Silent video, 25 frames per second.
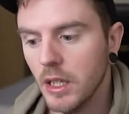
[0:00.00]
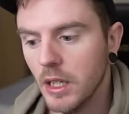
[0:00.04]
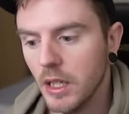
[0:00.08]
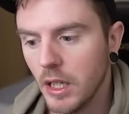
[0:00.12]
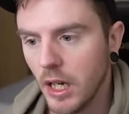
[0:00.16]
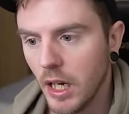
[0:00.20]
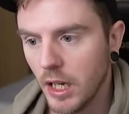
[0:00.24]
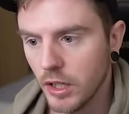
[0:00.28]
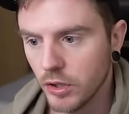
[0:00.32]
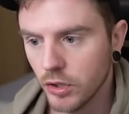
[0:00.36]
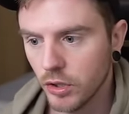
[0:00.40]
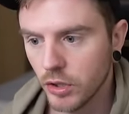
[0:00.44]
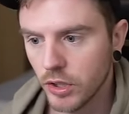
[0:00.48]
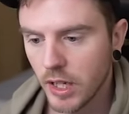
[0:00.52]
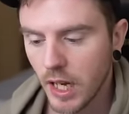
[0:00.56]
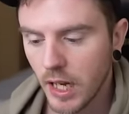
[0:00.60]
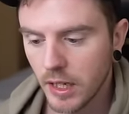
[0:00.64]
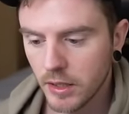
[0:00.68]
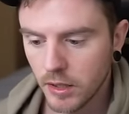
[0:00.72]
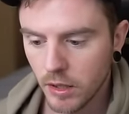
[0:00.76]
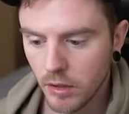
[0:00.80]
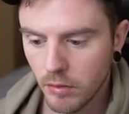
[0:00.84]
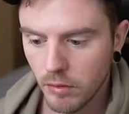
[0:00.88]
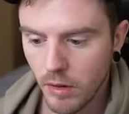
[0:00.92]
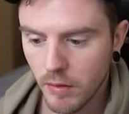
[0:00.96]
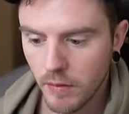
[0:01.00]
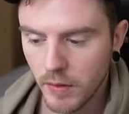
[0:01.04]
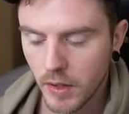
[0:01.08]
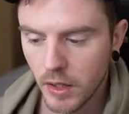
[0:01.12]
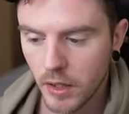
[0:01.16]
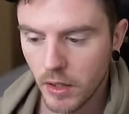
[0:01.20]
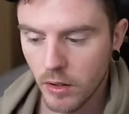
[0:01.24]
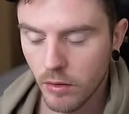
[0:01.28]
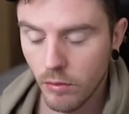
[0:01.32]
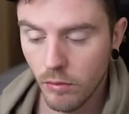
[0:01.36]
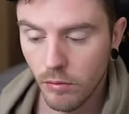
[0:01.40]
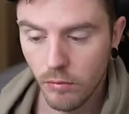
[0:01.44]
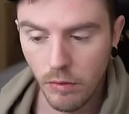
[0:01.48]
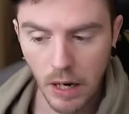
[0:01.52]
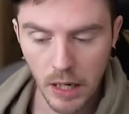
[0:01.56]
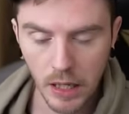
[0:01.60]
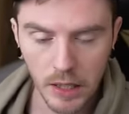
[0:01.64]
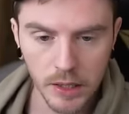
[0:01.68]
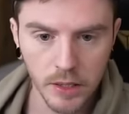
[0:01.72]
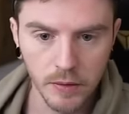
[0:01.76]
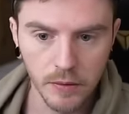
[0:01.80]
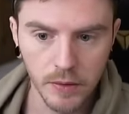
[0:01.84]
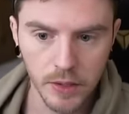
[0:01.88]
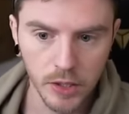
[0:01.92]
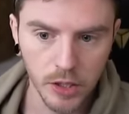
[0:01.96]
and just get to the river
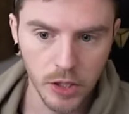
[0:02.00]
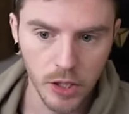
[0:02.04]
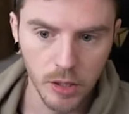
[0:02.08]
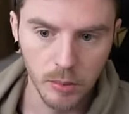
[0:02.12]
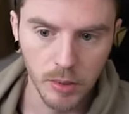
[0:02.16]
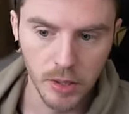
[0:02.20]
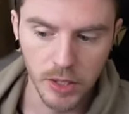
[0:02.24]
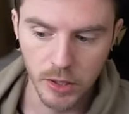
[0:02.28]
relatively cheaply.